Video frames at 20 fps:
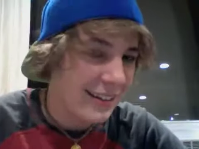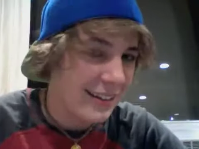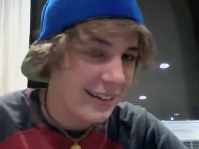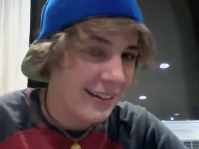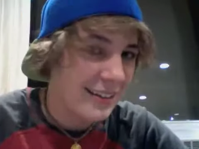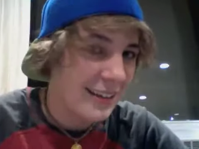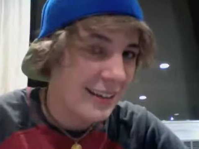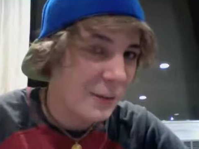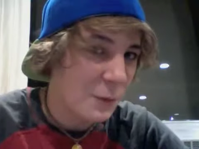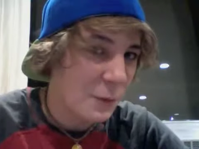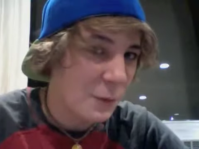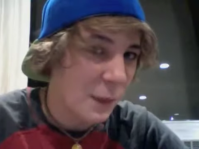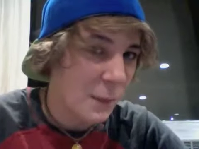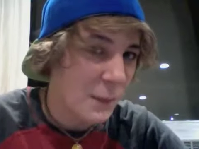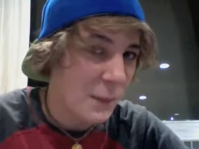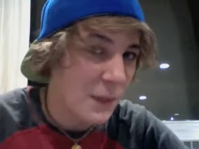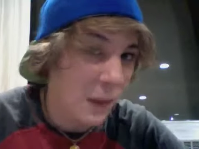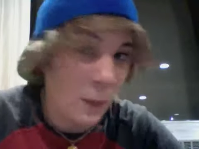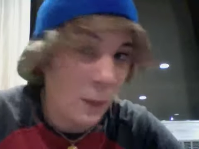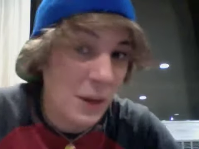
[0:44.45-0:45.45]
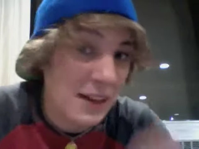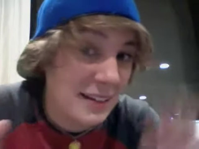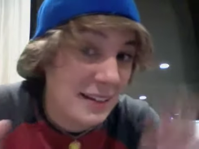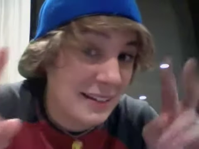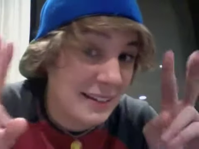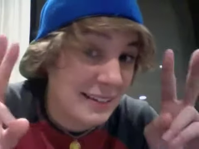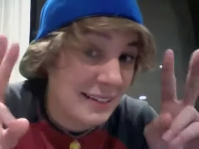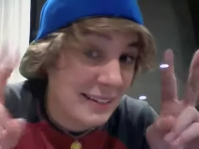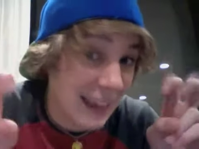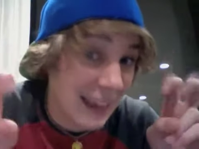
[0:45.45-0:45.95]
Does he remember that we
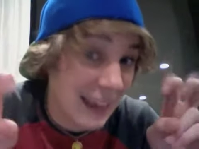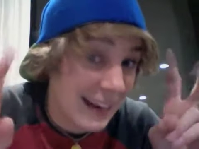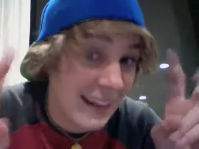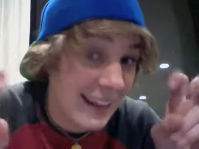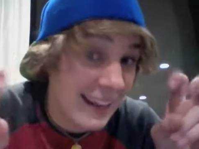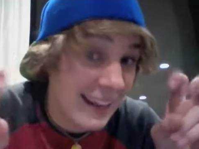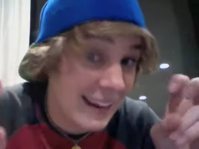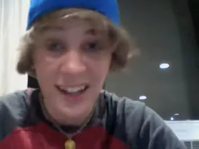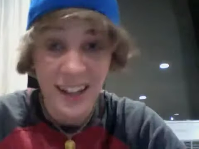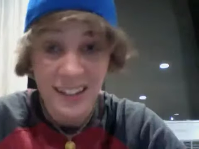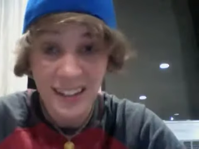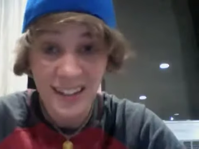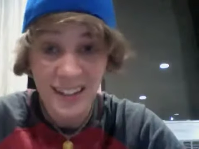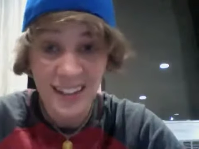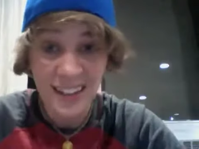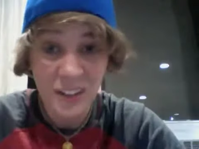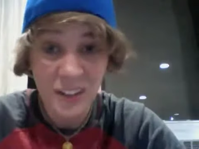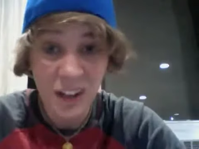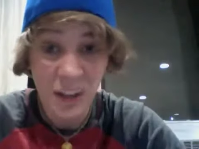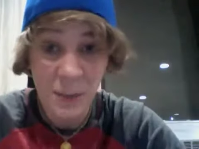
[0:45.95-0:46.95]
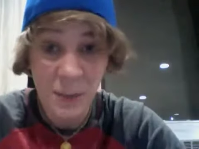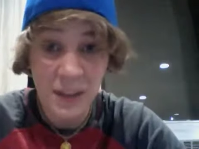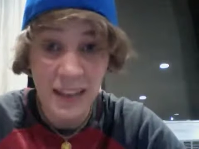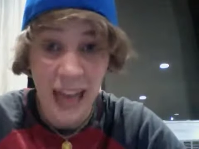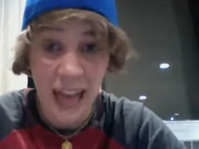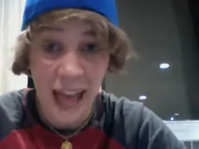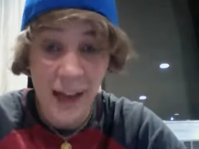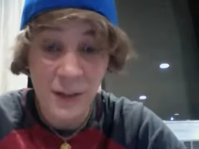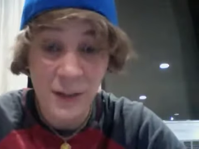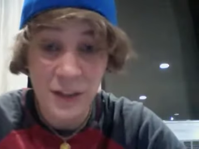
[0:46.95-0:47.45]
dated? Does he look at me
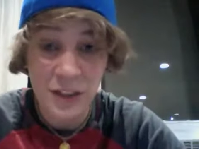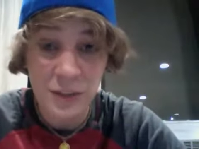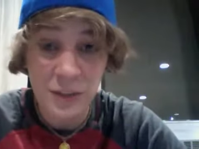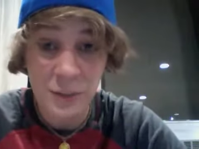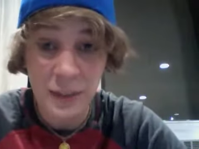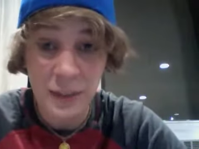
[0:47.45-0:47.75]
now and just be